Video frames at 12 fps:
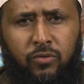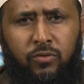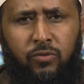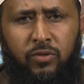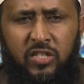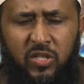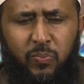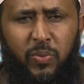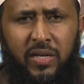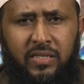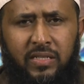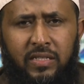
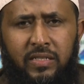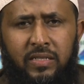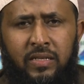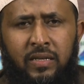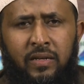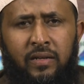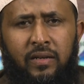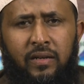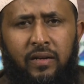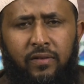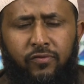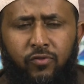dispense it
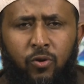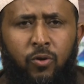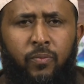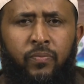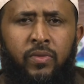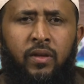for,